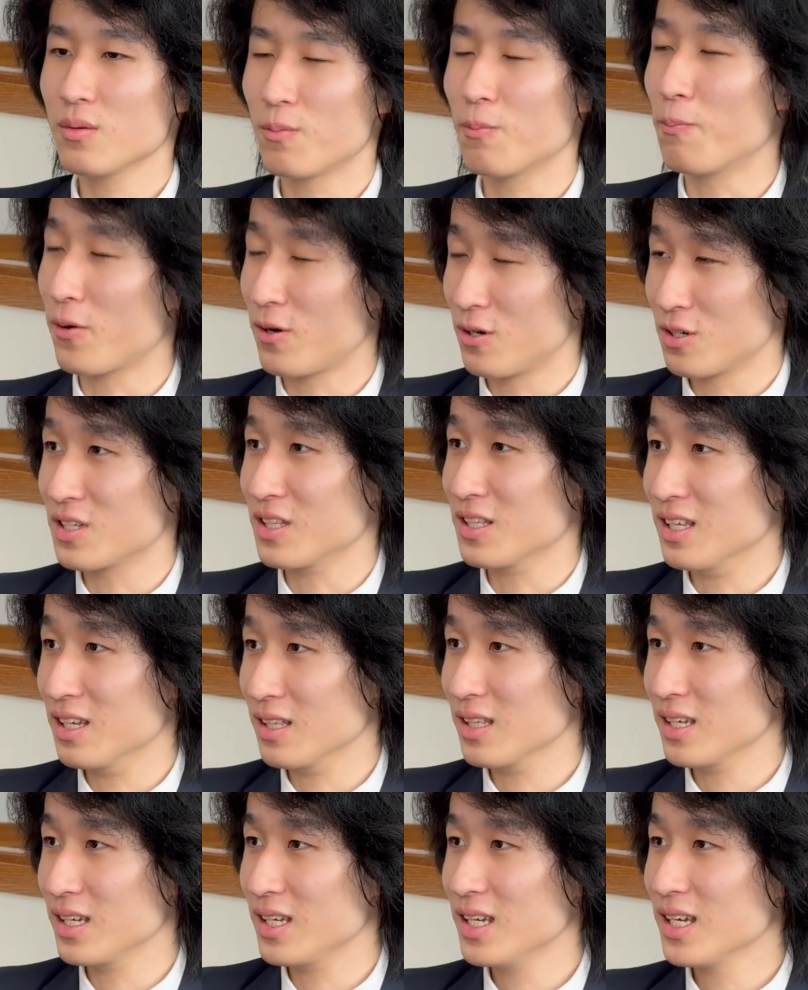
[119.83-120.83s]

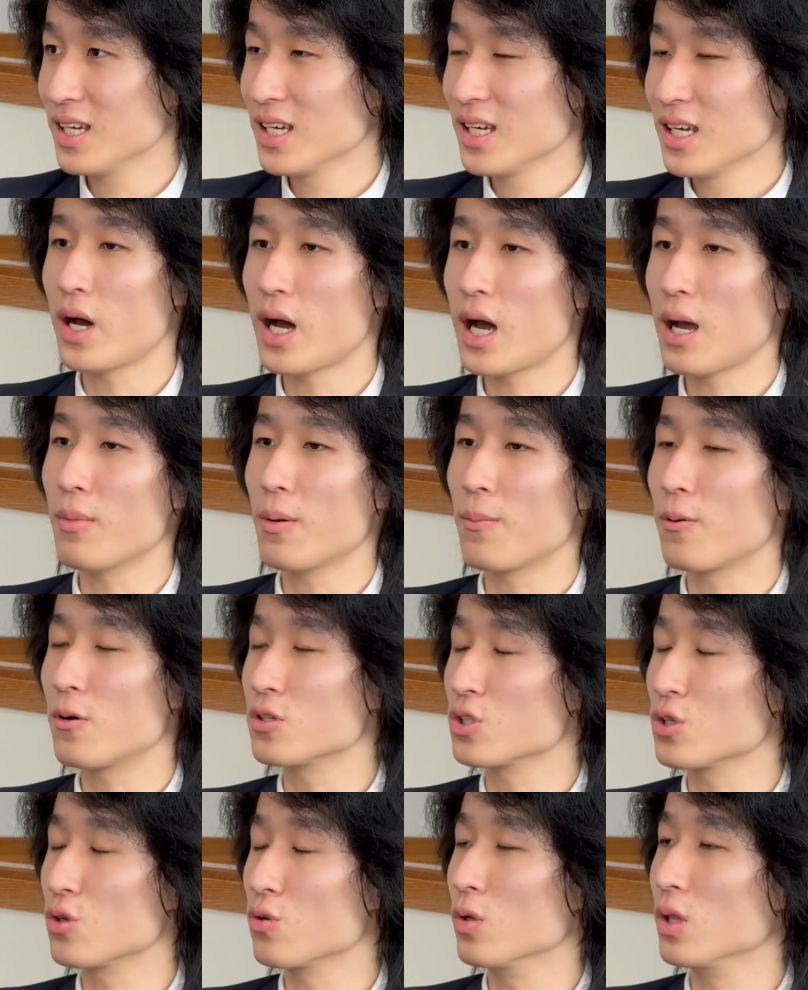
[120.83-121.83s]
Personally, I'm a
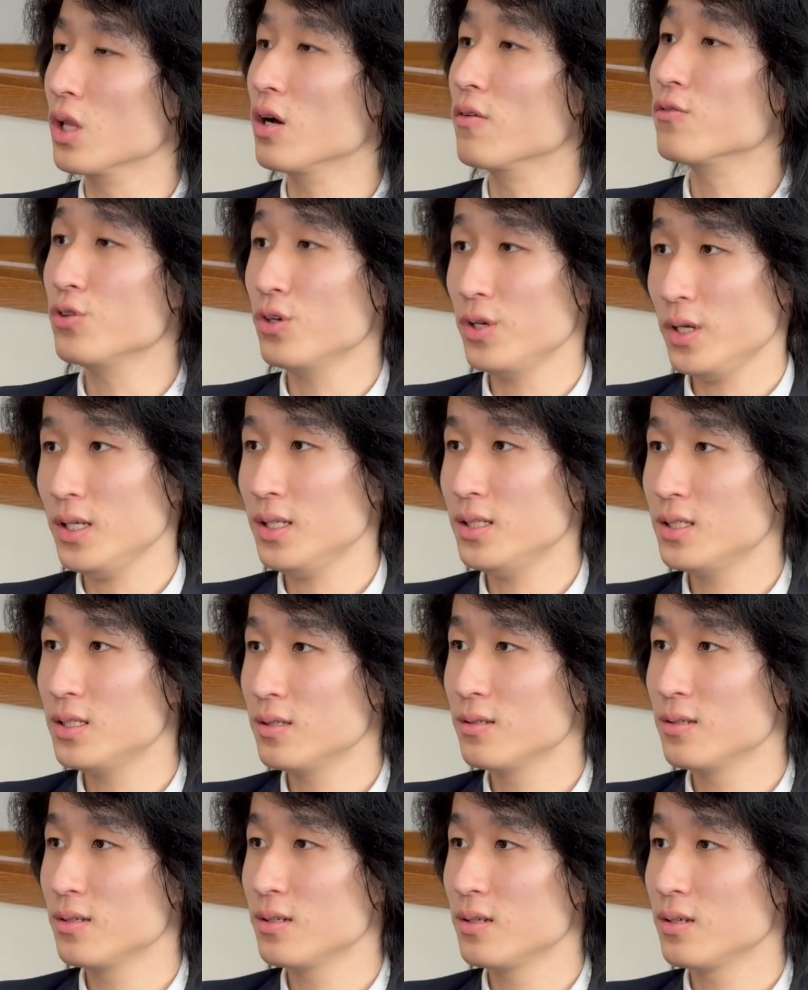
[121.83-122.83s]
person who loves to eat,
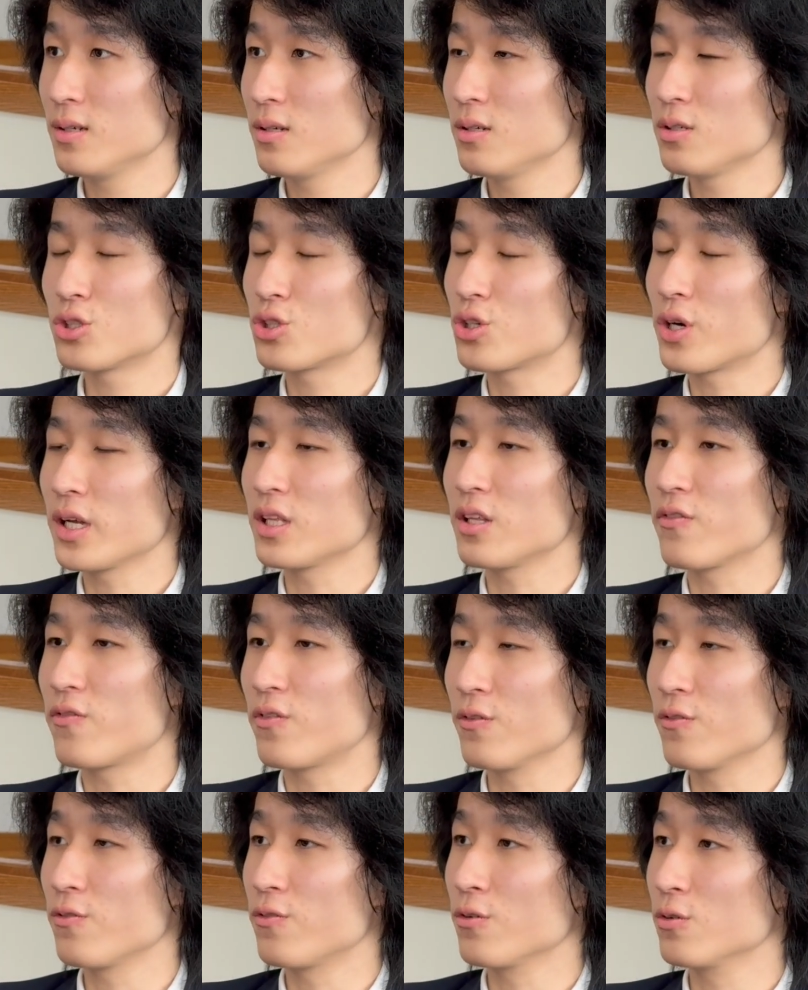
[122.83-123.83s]
try
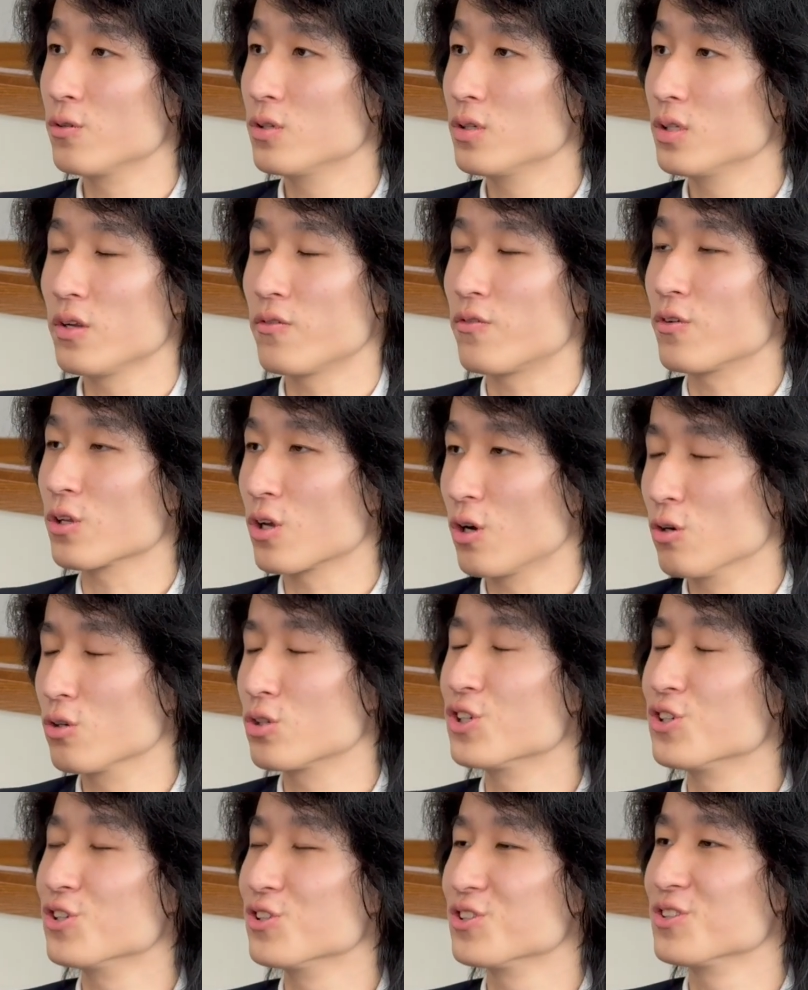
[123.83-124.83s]
different food, different
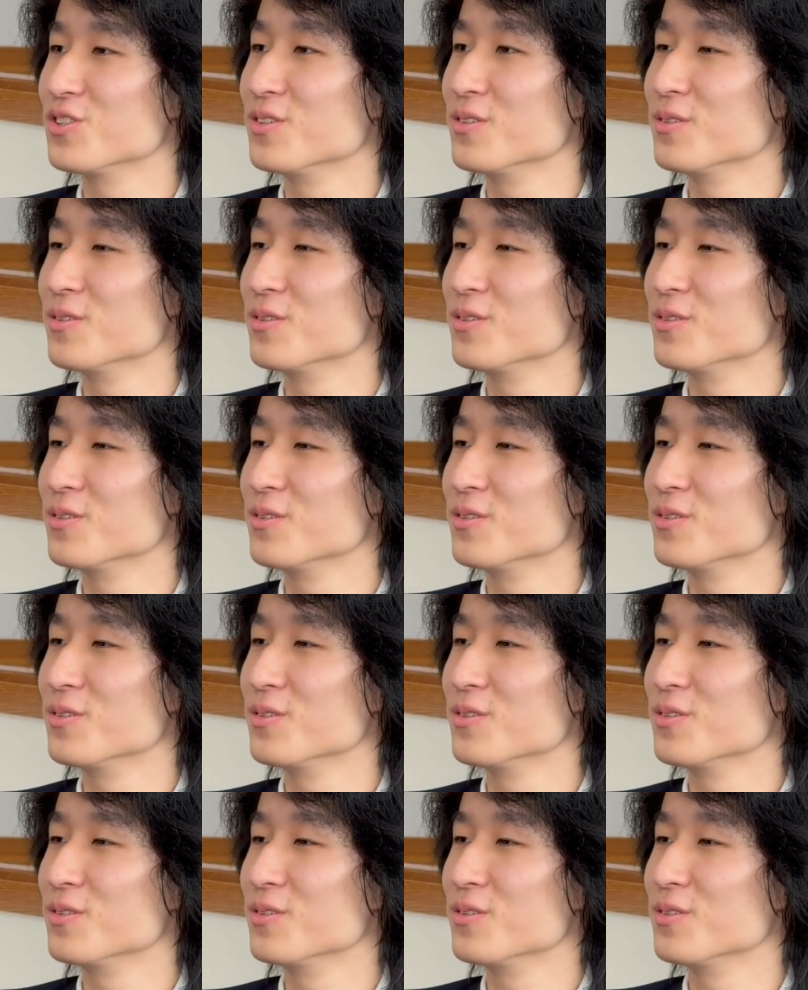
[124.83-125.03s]
cultures.